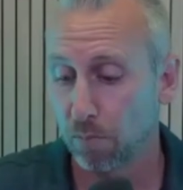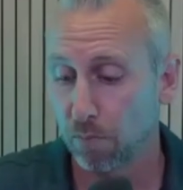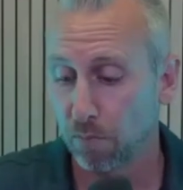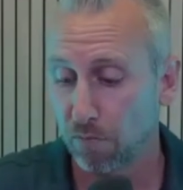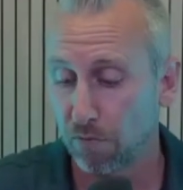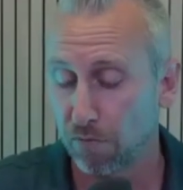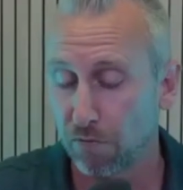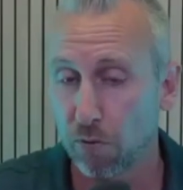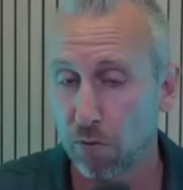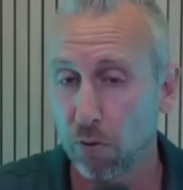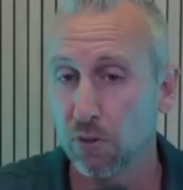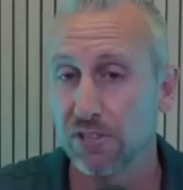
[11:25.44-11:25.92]

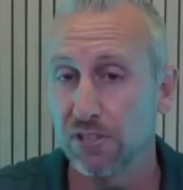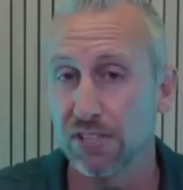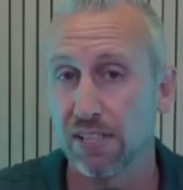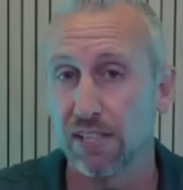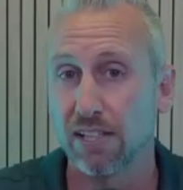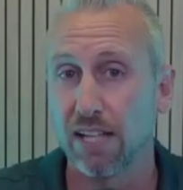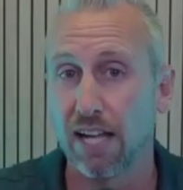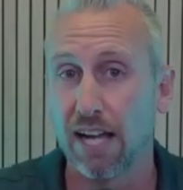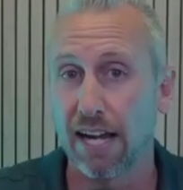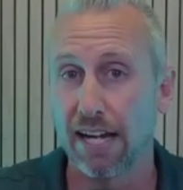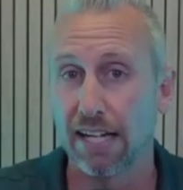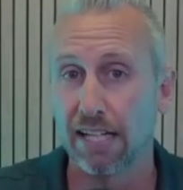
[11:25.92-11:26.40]
first
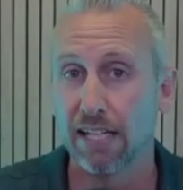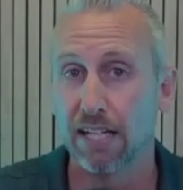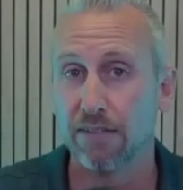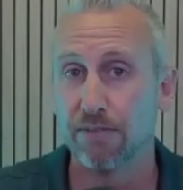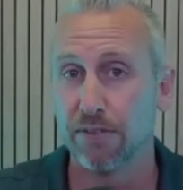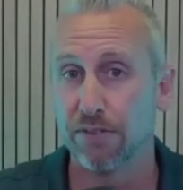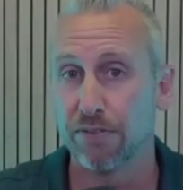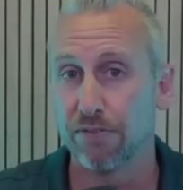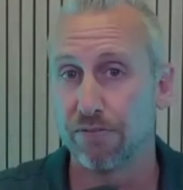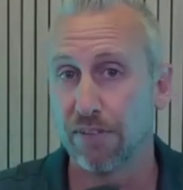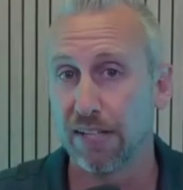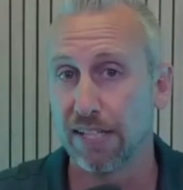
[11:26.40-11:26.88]
line of
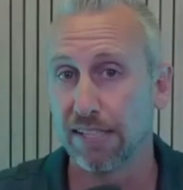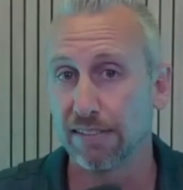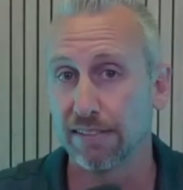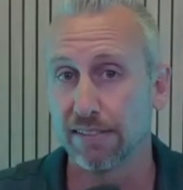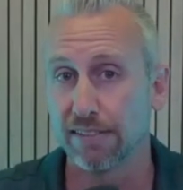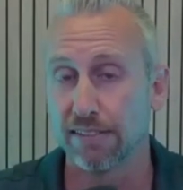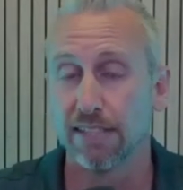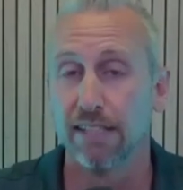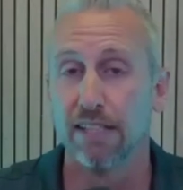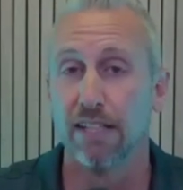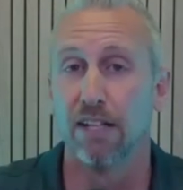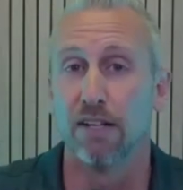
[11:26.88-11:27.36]

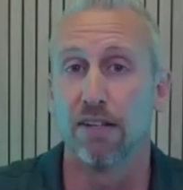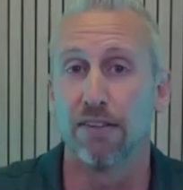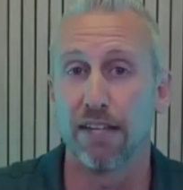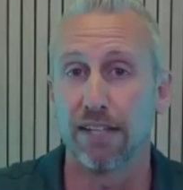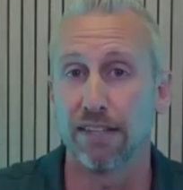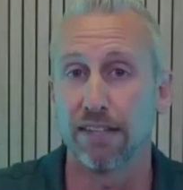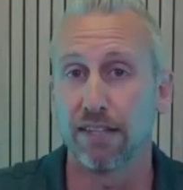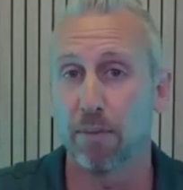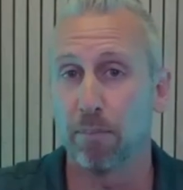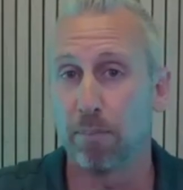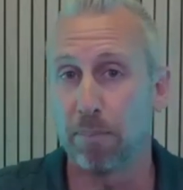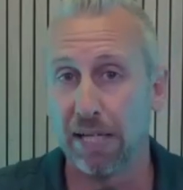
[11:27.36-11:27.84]
defense
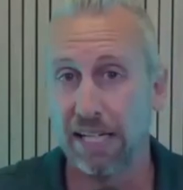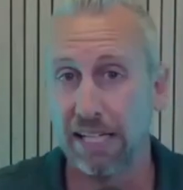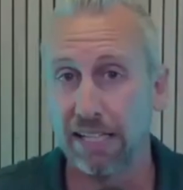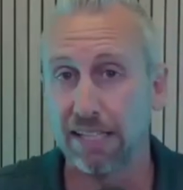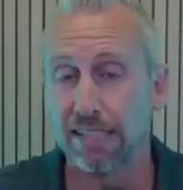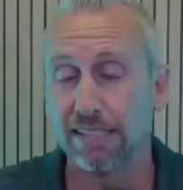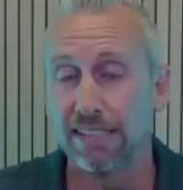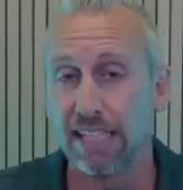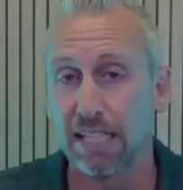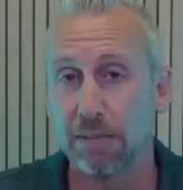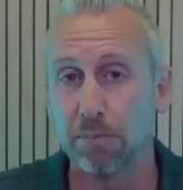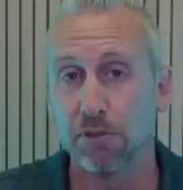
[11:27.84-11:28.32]
that the bank
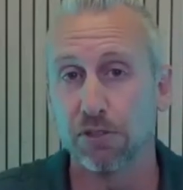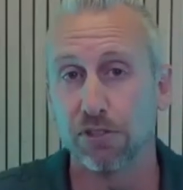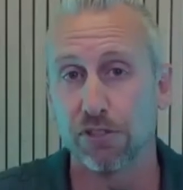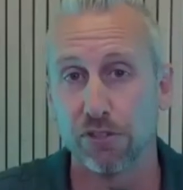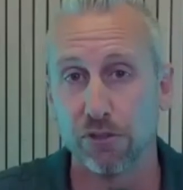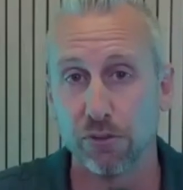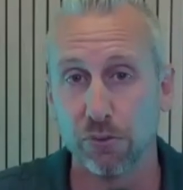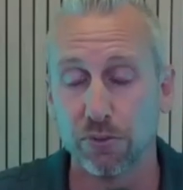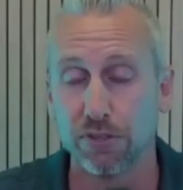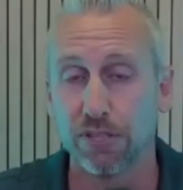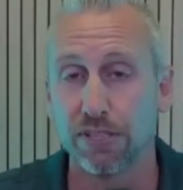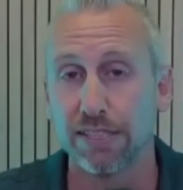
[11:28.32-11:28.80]
is able
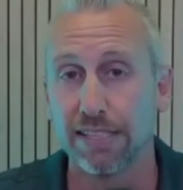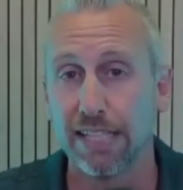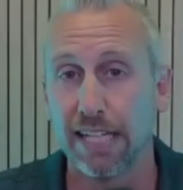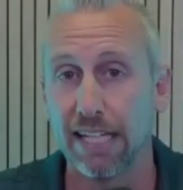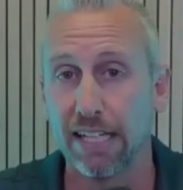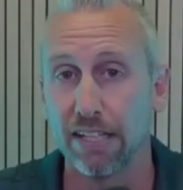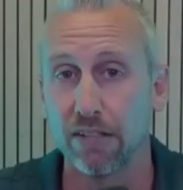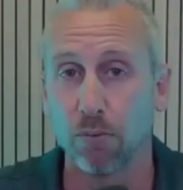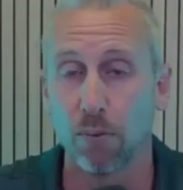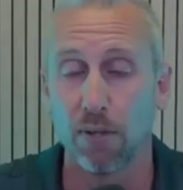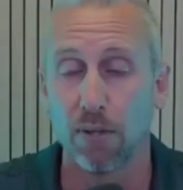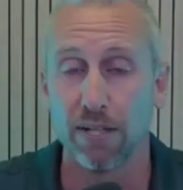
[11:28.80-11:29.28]
to
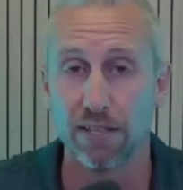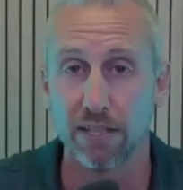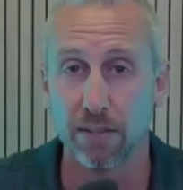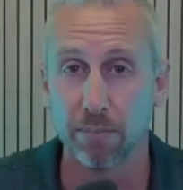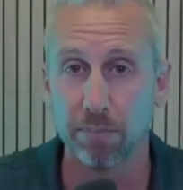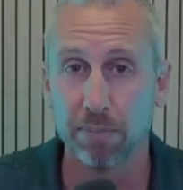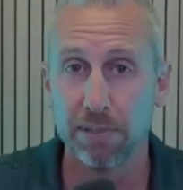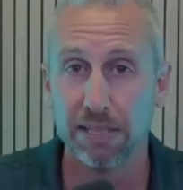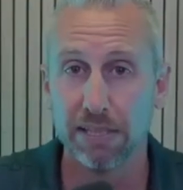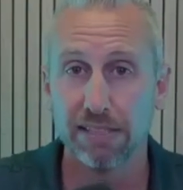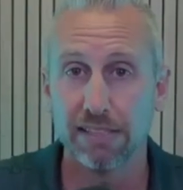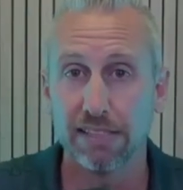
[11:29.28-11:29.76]
take, right? The
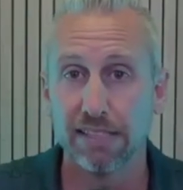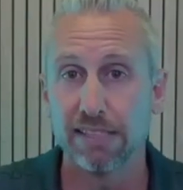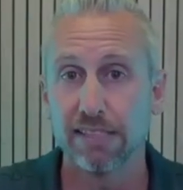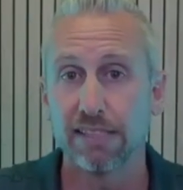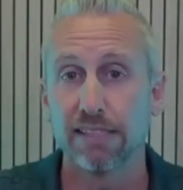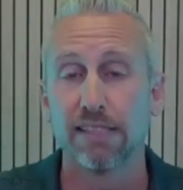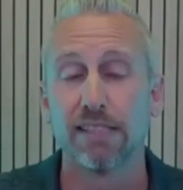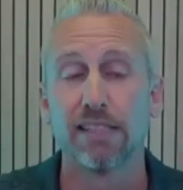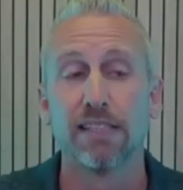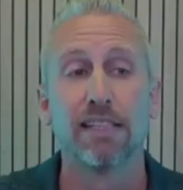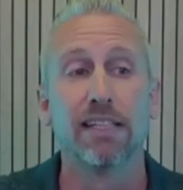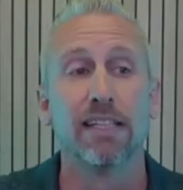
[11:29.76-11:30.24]

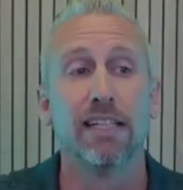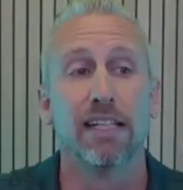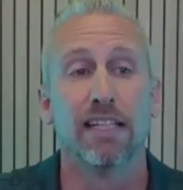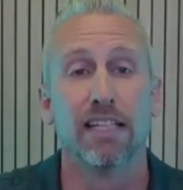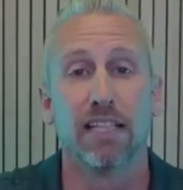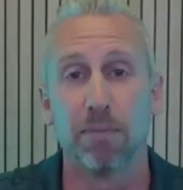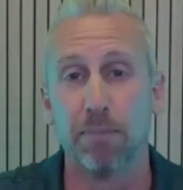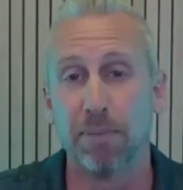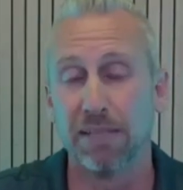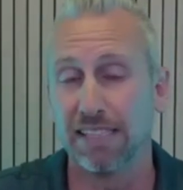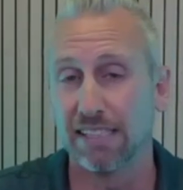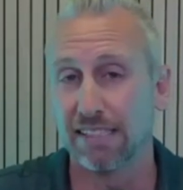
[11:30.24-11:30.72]

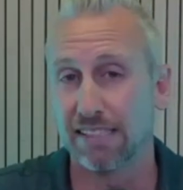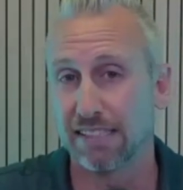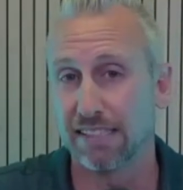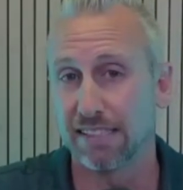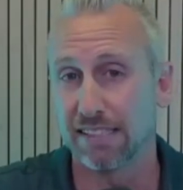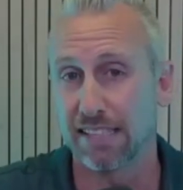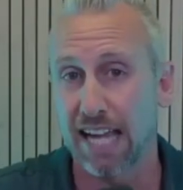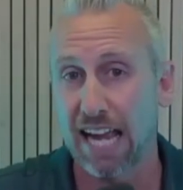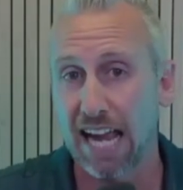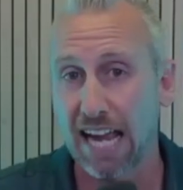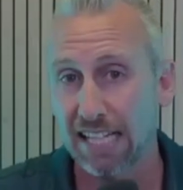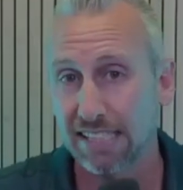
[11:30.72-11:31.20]

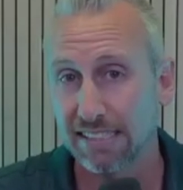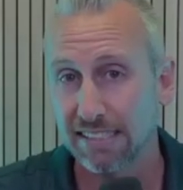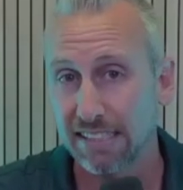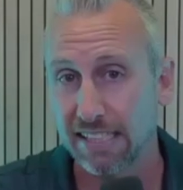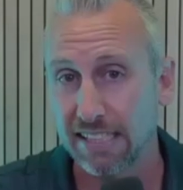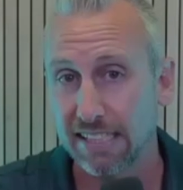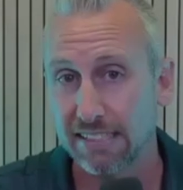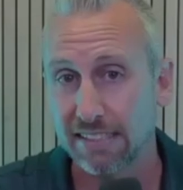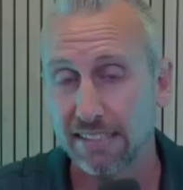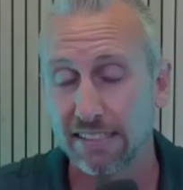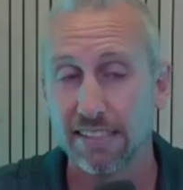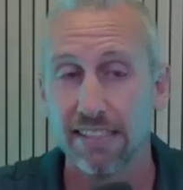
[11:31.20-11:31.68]
business's
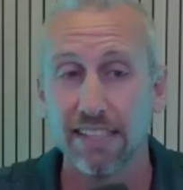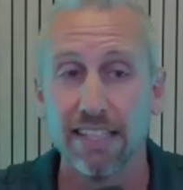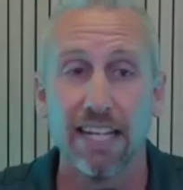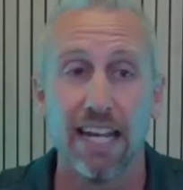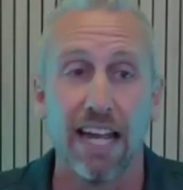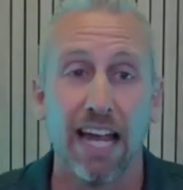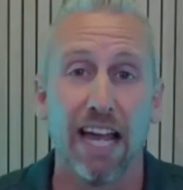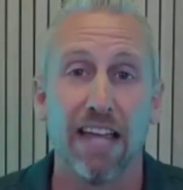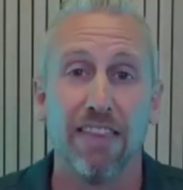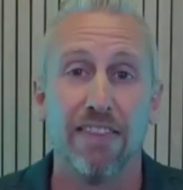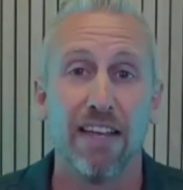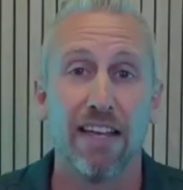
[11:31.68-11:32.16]
assets.
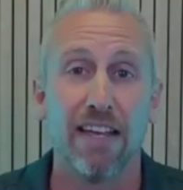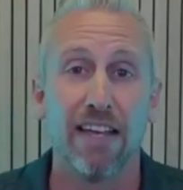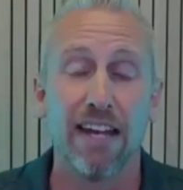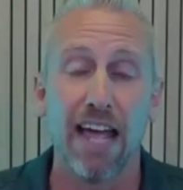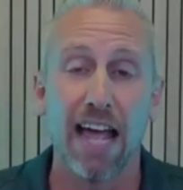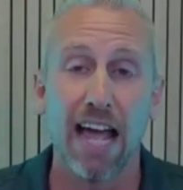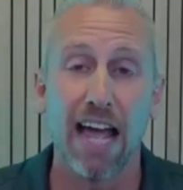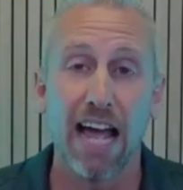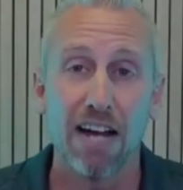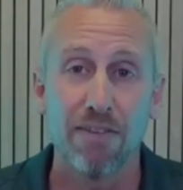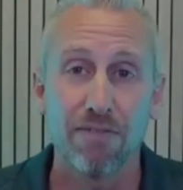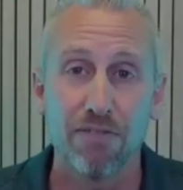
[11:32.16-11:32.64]
And then
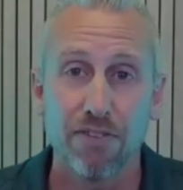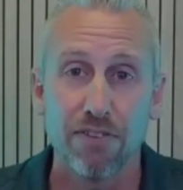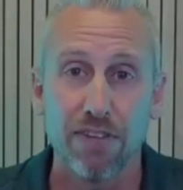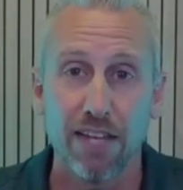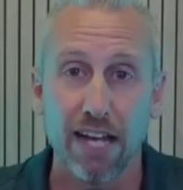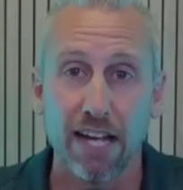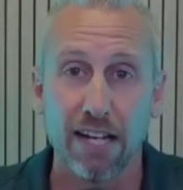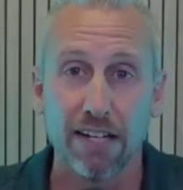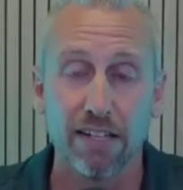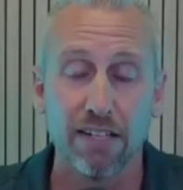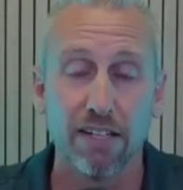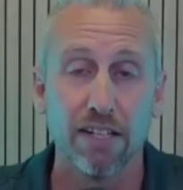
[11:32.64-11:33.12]
after
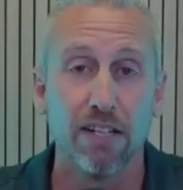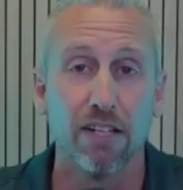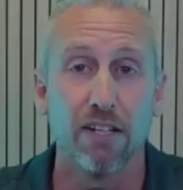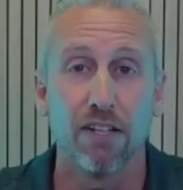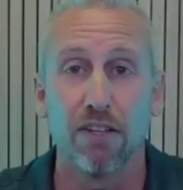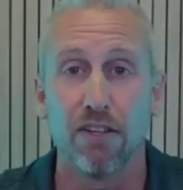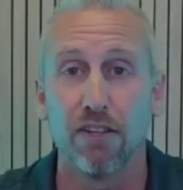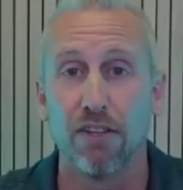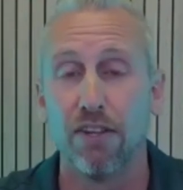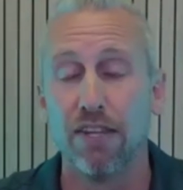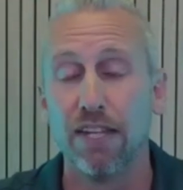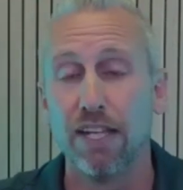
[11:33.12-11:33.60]
that,
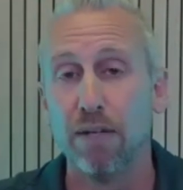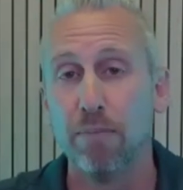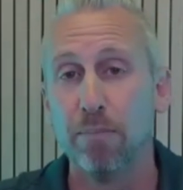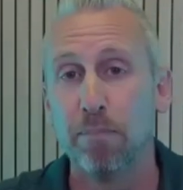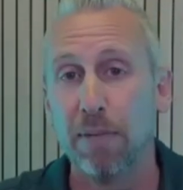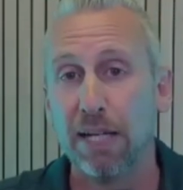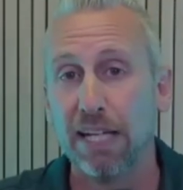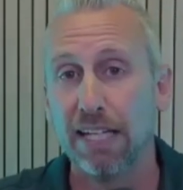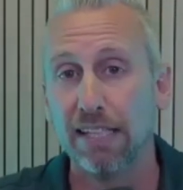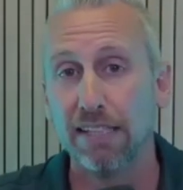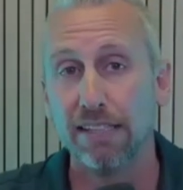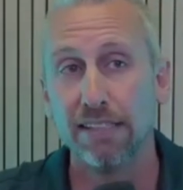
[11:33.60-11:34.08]
they
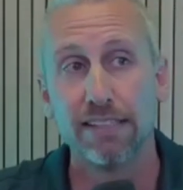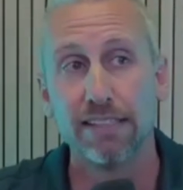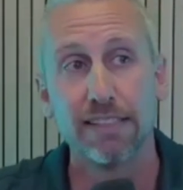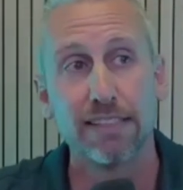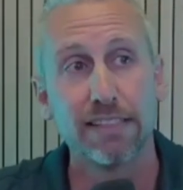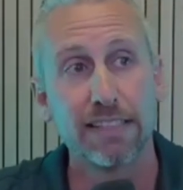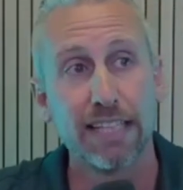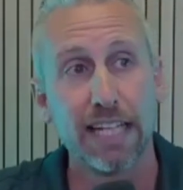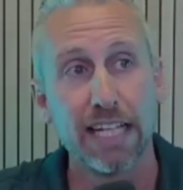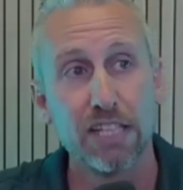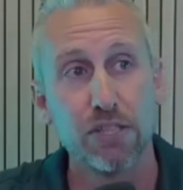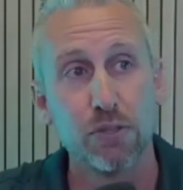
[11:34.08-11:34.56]
may
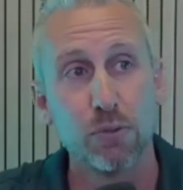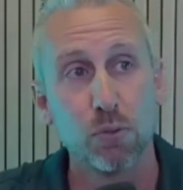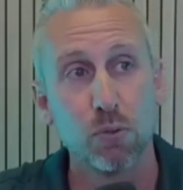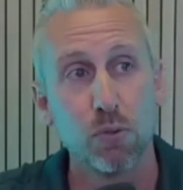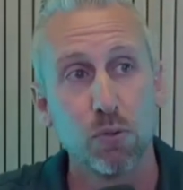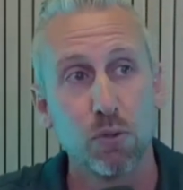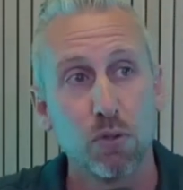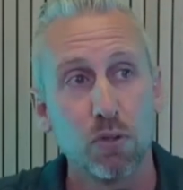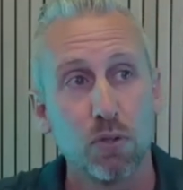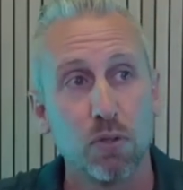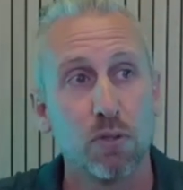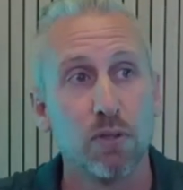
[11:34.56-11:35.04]

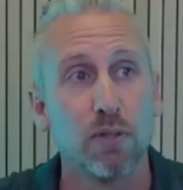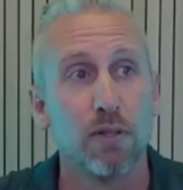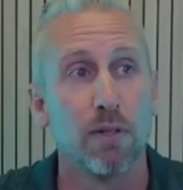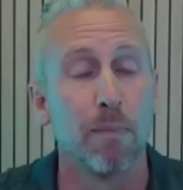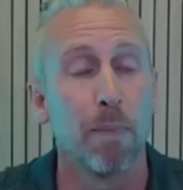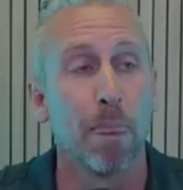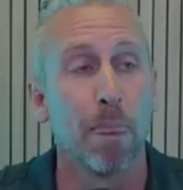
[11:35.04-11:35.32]
schedule